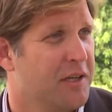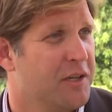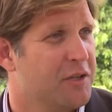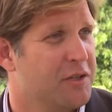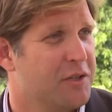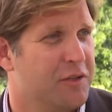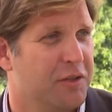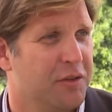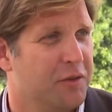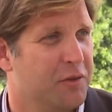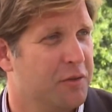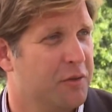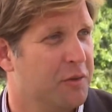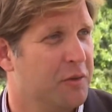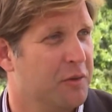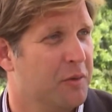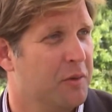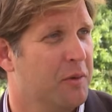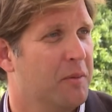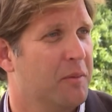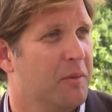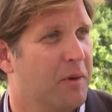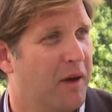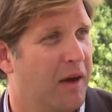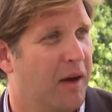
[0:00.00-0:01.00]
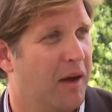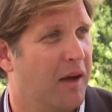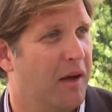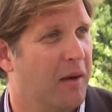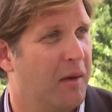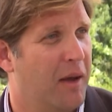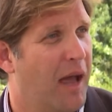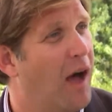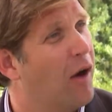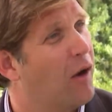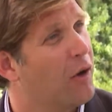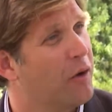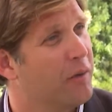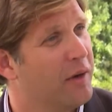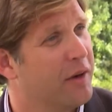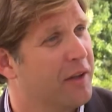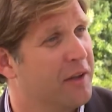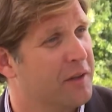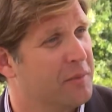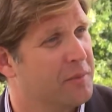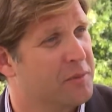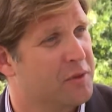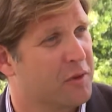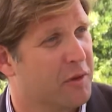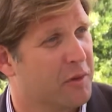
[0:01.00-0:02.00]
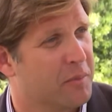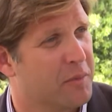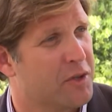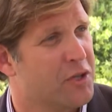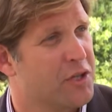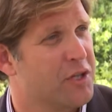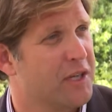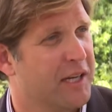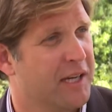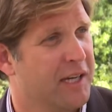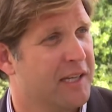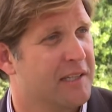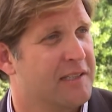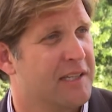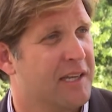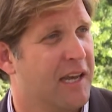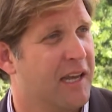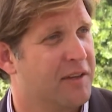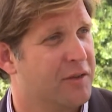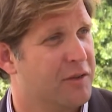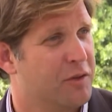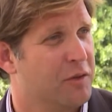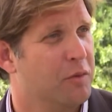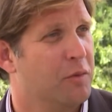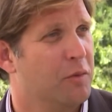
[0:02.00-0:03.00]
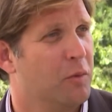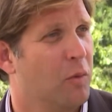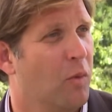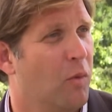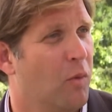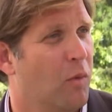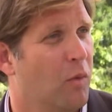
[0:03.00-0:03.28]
to algorithms or machines, and to